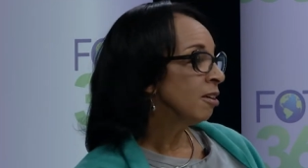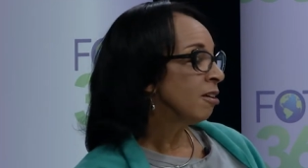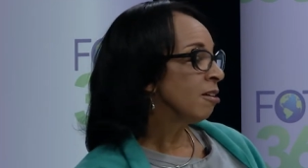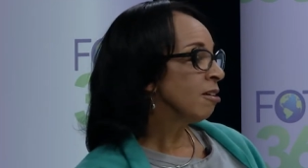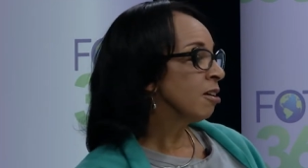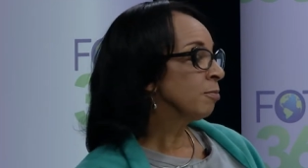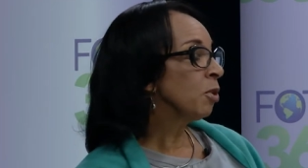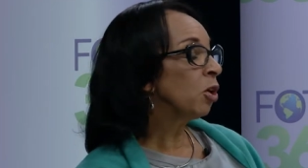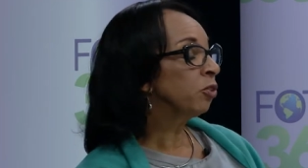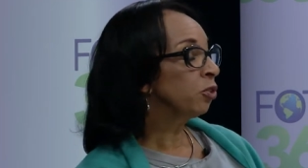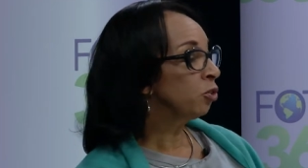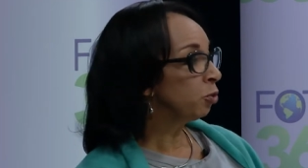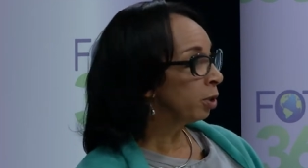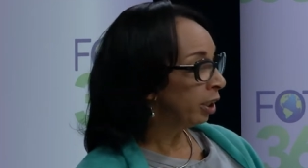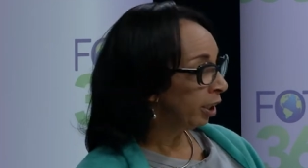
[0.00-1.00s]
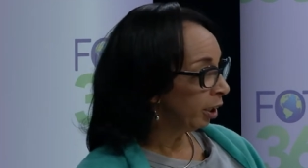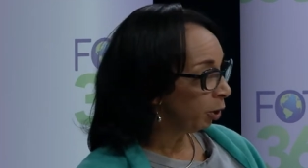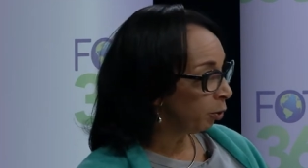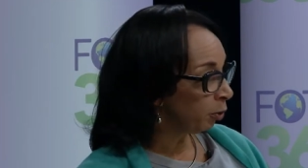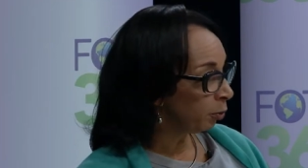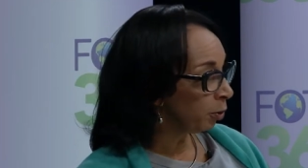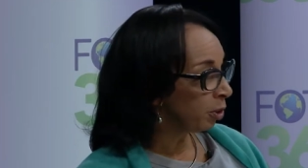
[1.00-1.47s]
Um, also Trinity
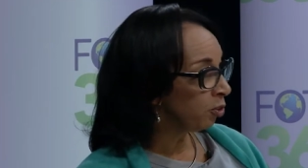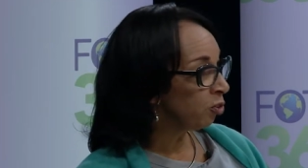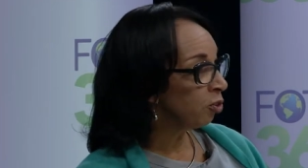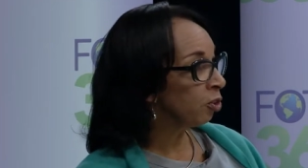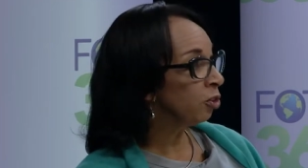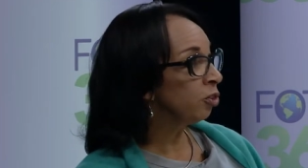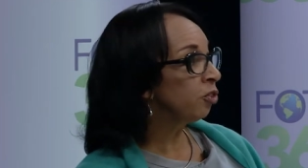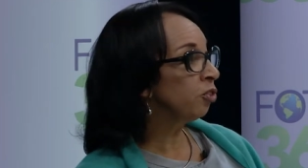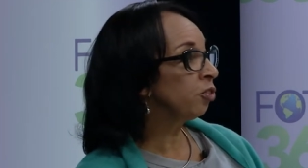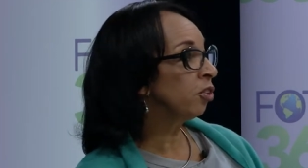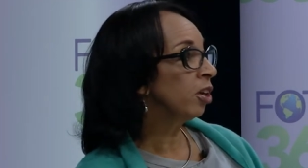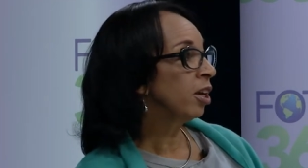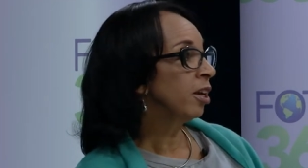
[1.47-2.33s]
Lutheran Church.